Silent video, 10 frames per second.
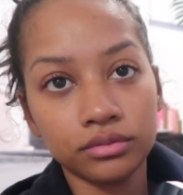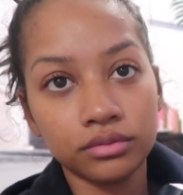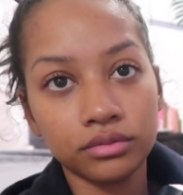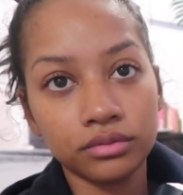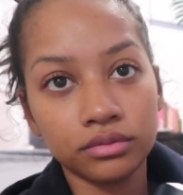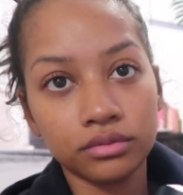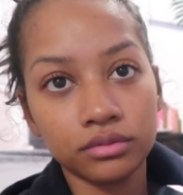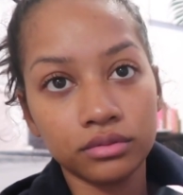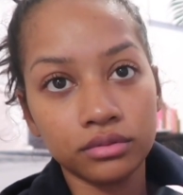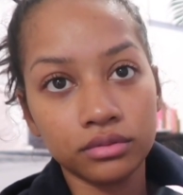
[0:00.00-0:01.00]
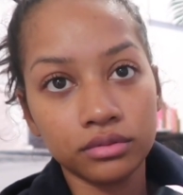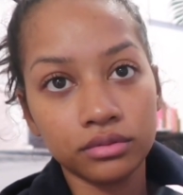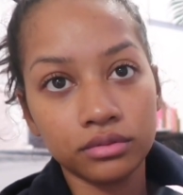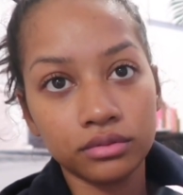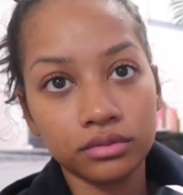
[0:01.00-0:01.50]

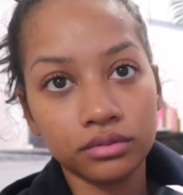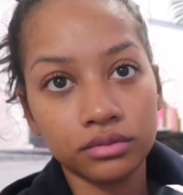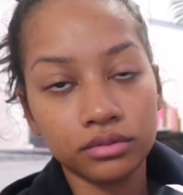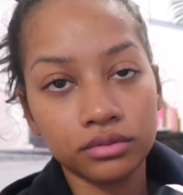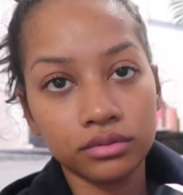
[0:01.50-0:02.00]
(silence)